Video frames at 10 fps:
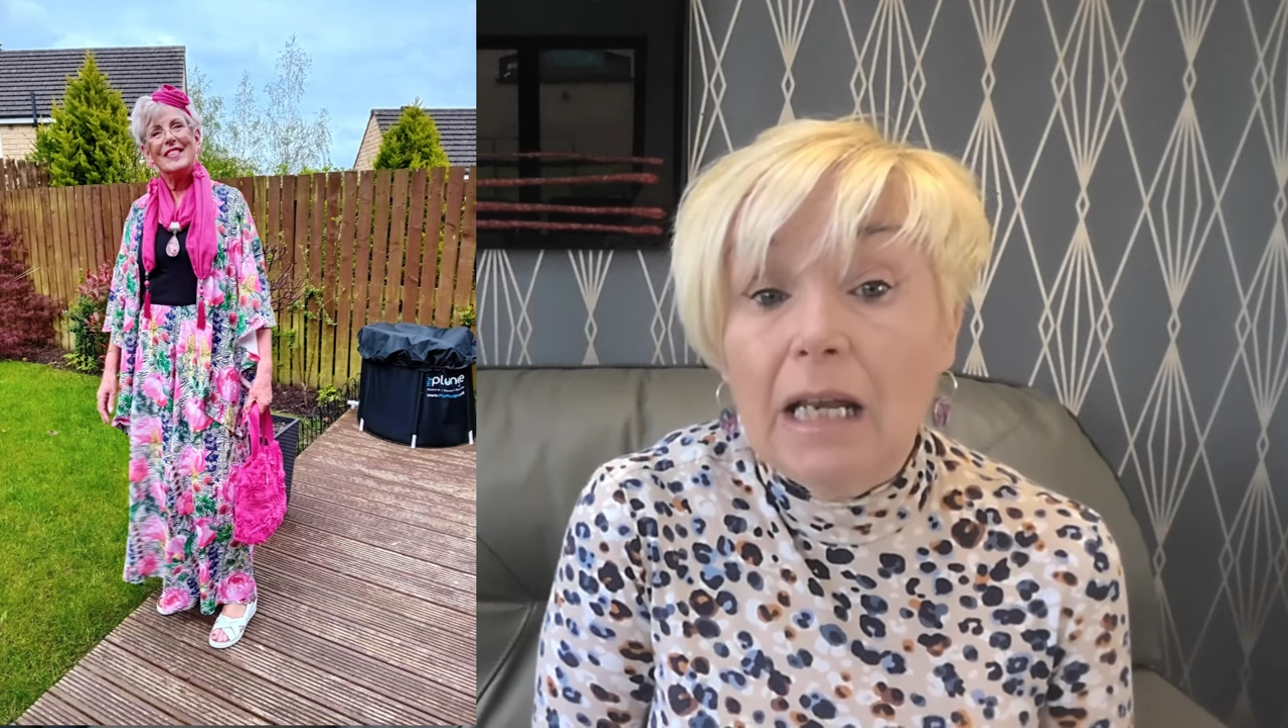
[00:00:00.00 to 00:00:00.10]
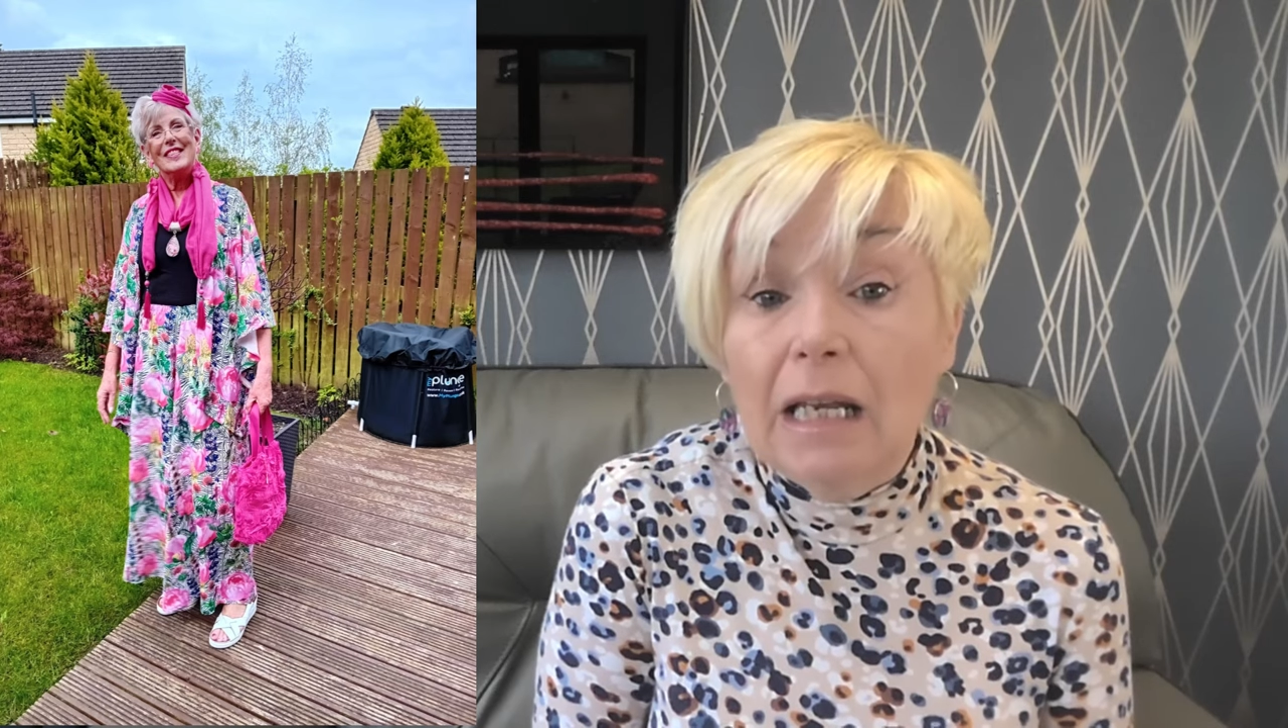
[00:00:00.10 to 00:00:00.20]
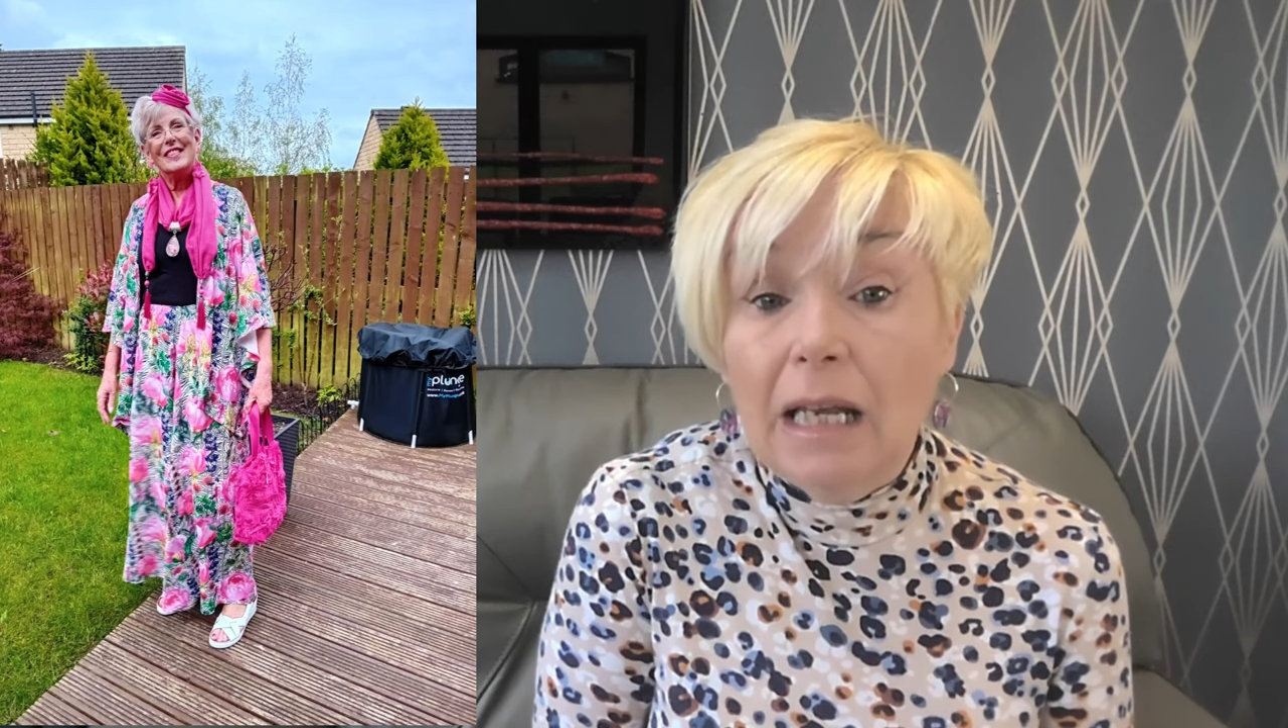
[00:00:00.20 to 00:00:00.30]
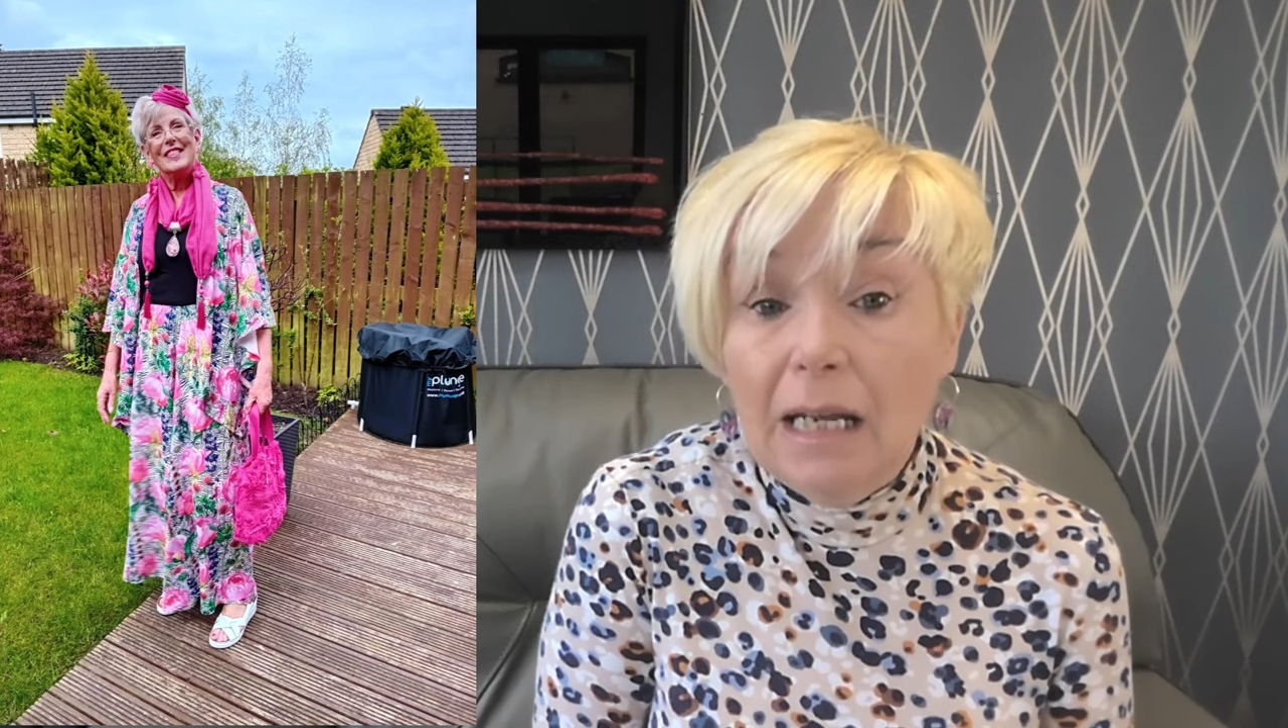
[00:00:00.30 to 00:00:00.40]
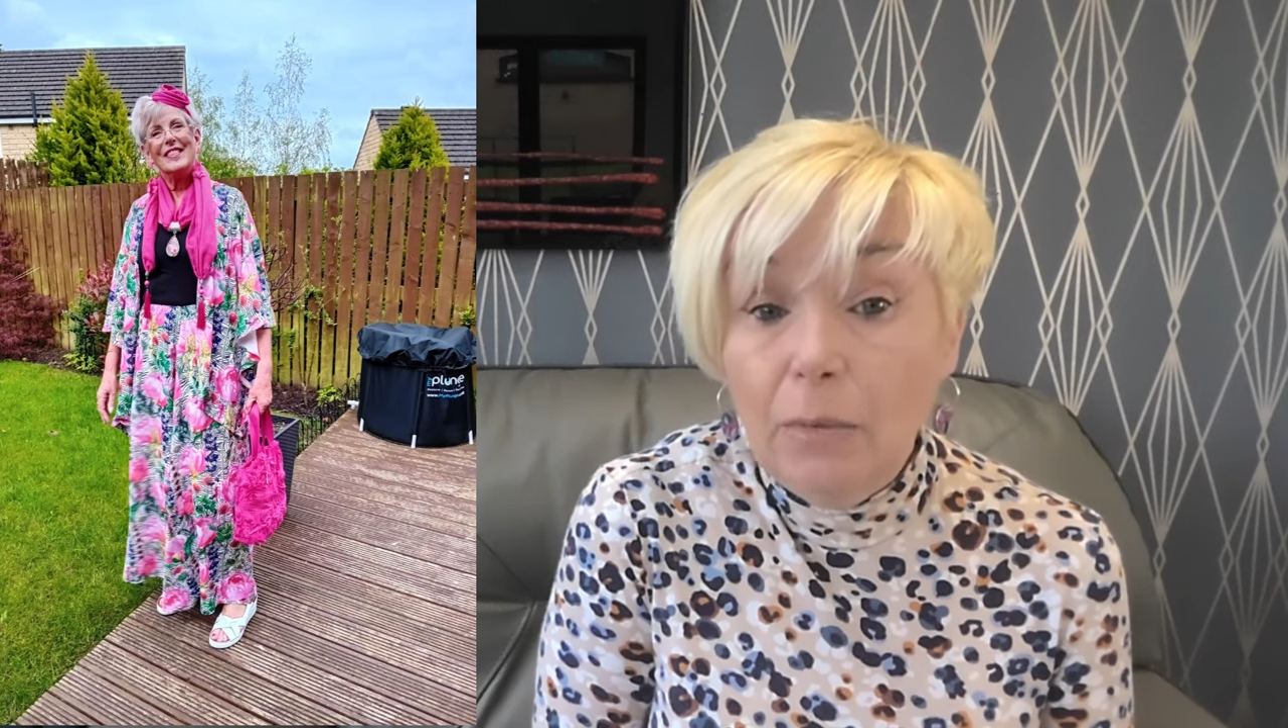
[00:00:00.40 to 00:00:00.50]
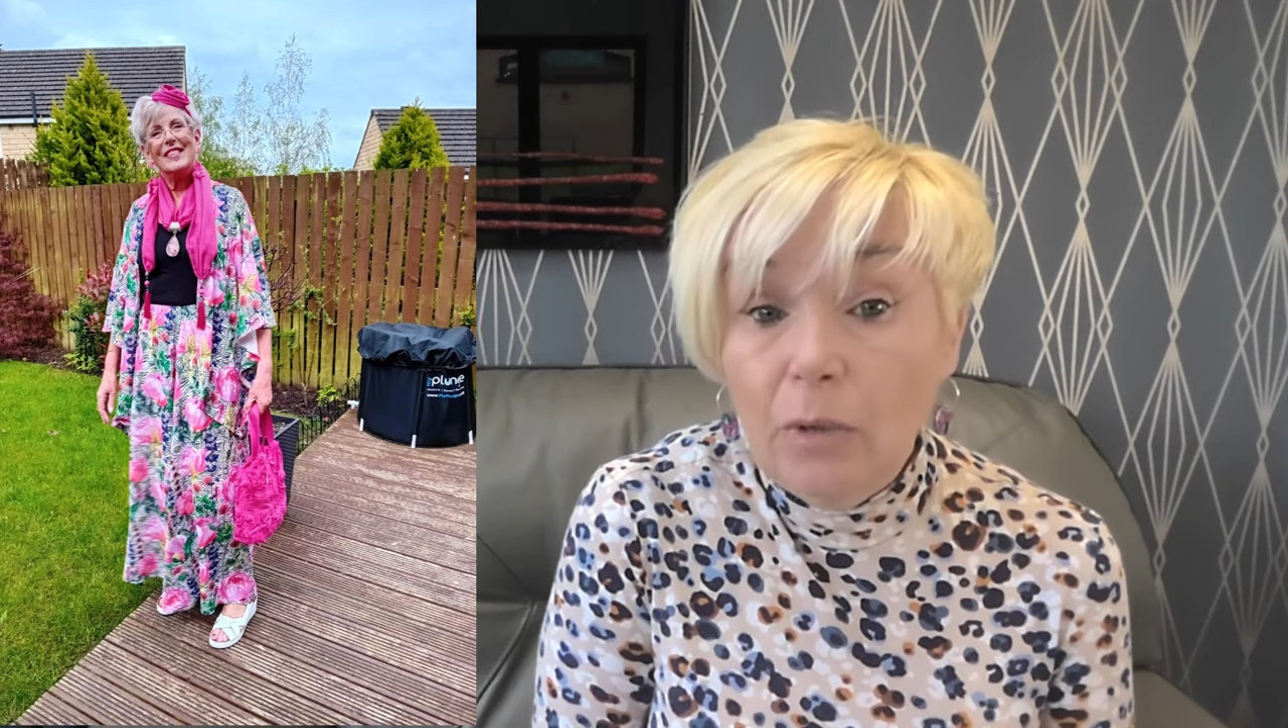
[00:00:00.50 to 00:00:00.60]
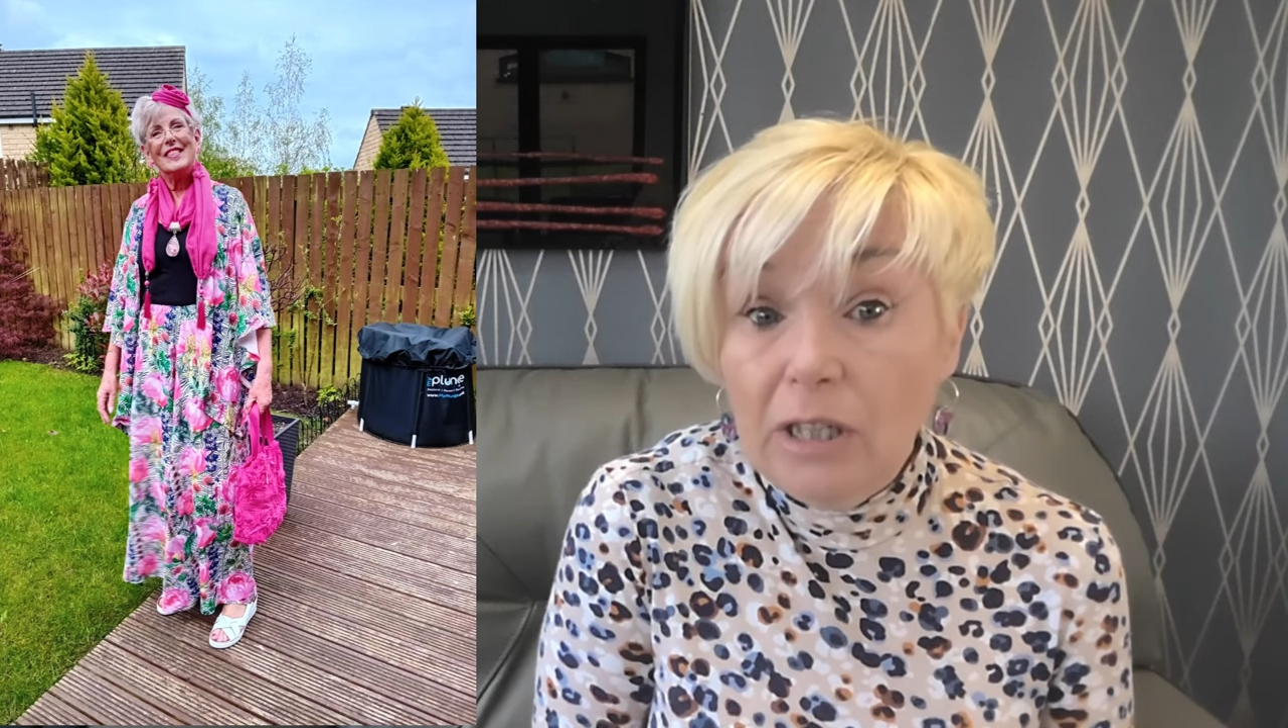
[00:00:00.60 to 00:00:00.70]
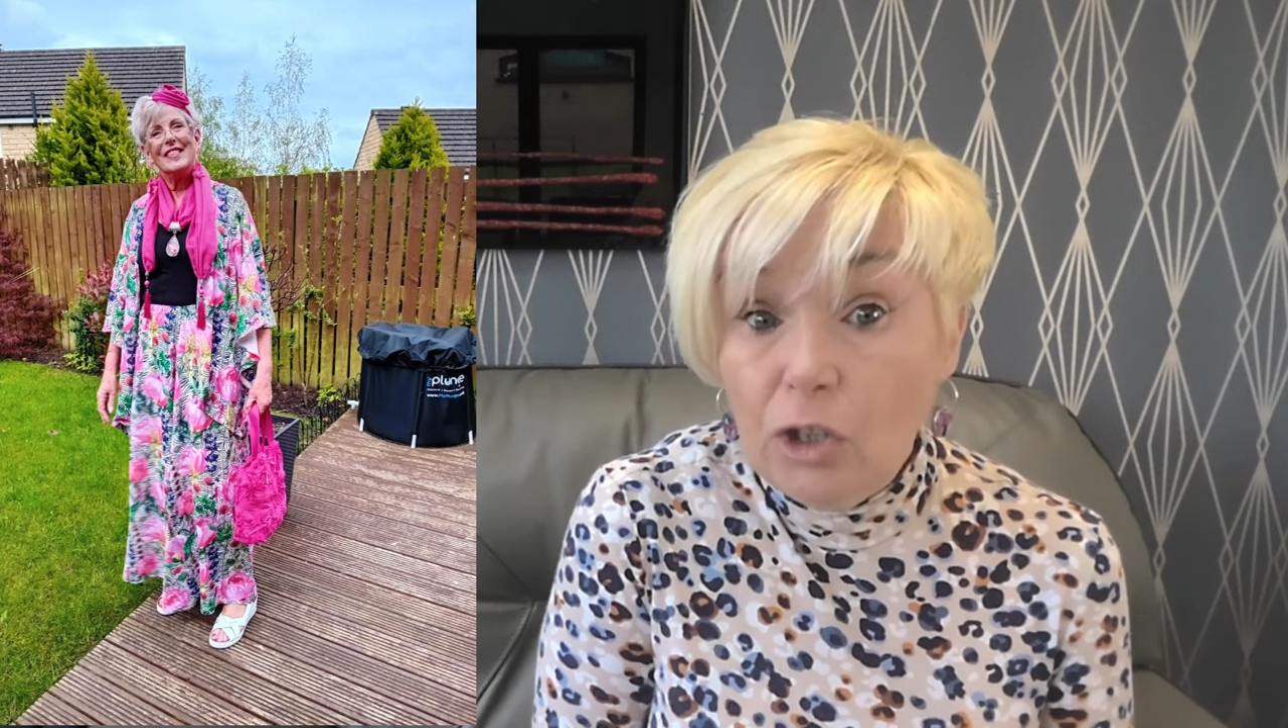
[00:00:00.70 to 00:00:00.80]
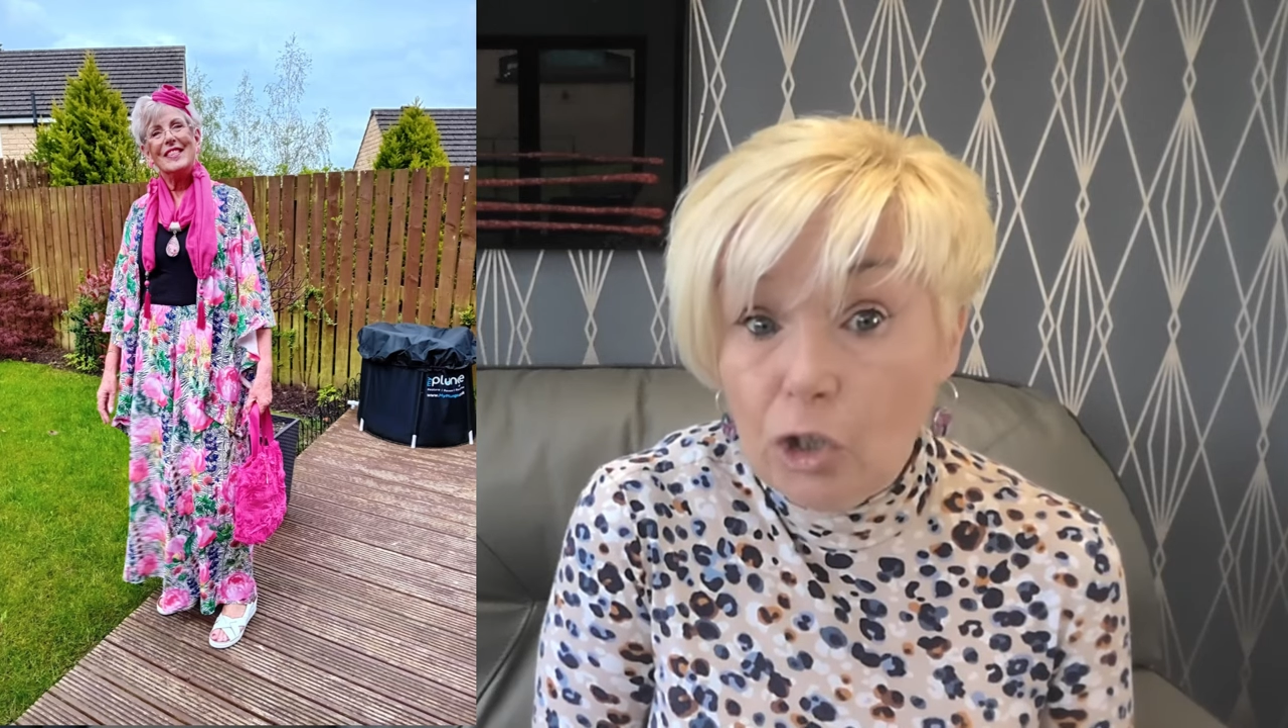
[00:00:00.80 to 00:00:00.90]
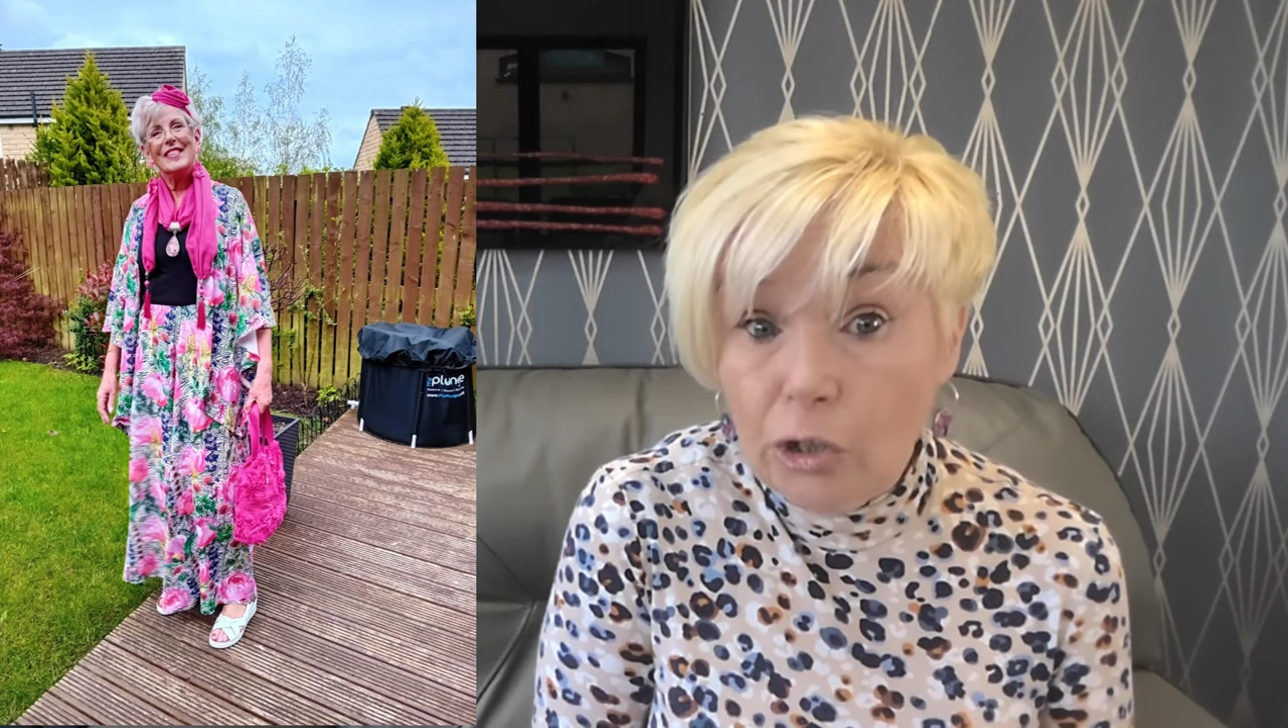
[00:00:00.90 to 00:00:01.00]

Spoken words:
lightweight